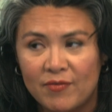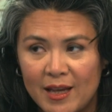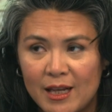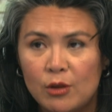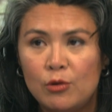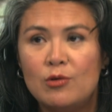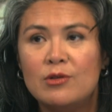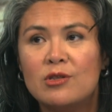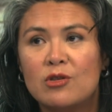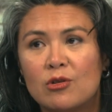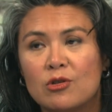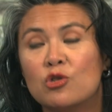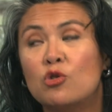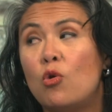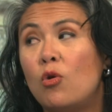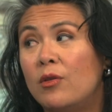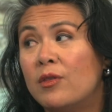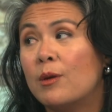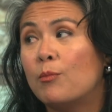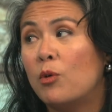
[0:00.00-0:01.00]
they lose their
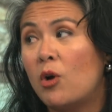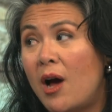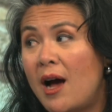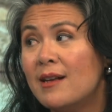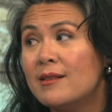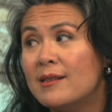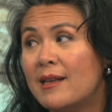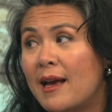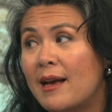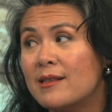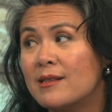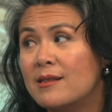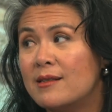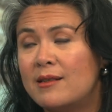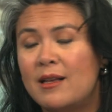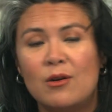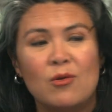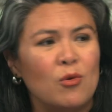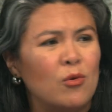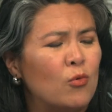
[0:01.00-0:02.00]
soul in the process,
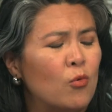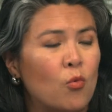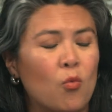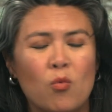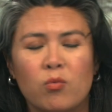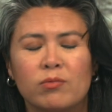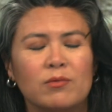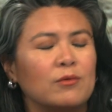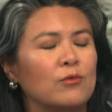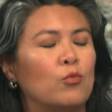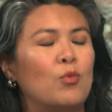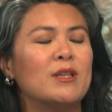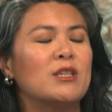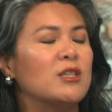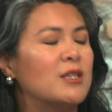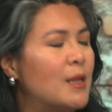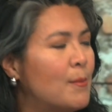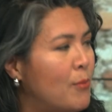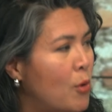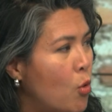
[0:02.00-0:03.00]
then
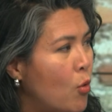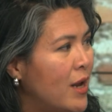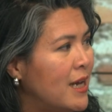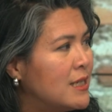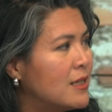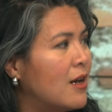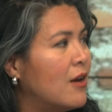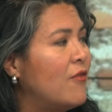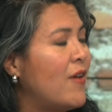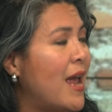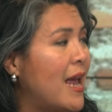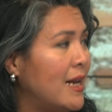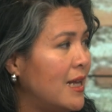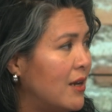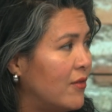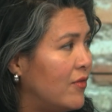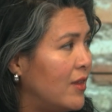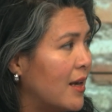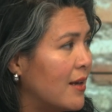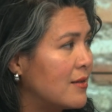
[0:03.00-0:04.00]
what's the point of
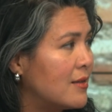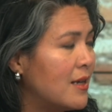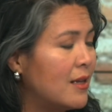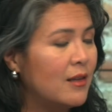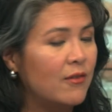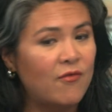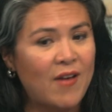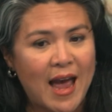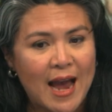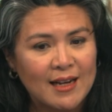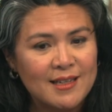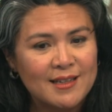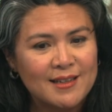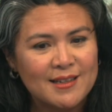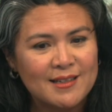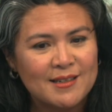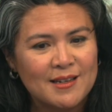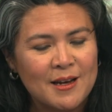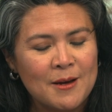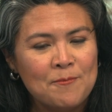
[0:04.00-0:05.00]
any of this? And the fact
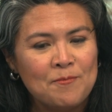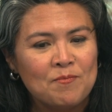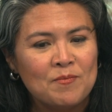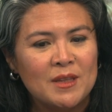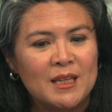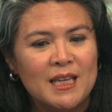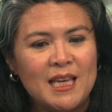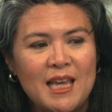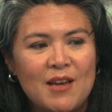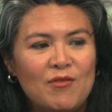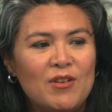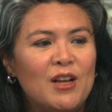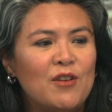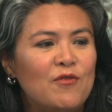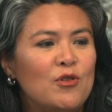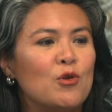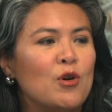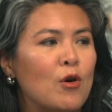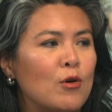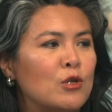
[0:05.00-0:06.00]
is, even
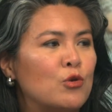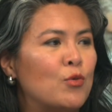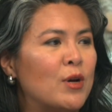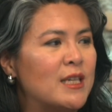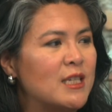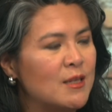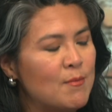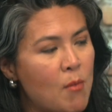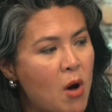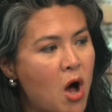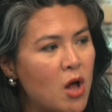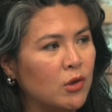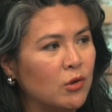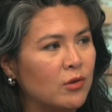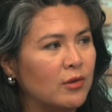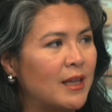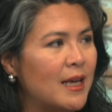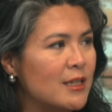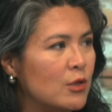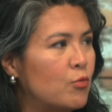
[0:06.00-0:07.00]
if you go to a
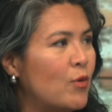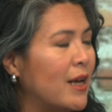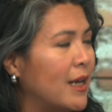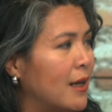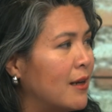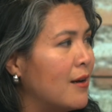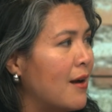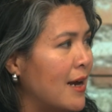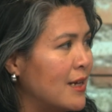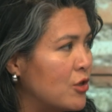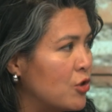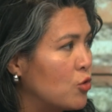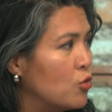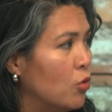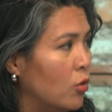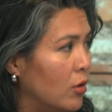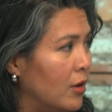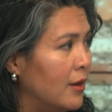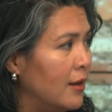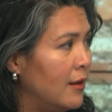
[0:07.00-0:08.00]
smaller, less recognized
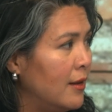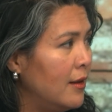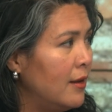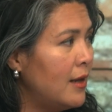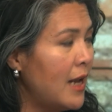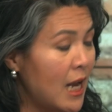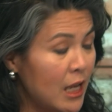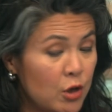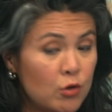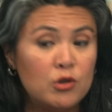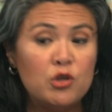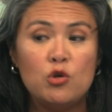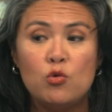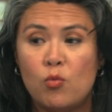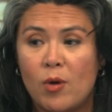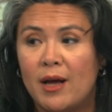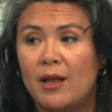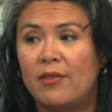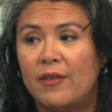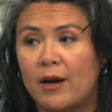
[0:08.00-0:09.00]
school, and you do
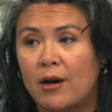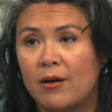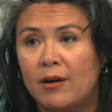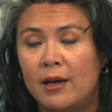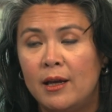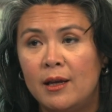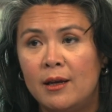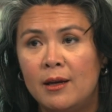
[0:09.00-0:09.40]
well there,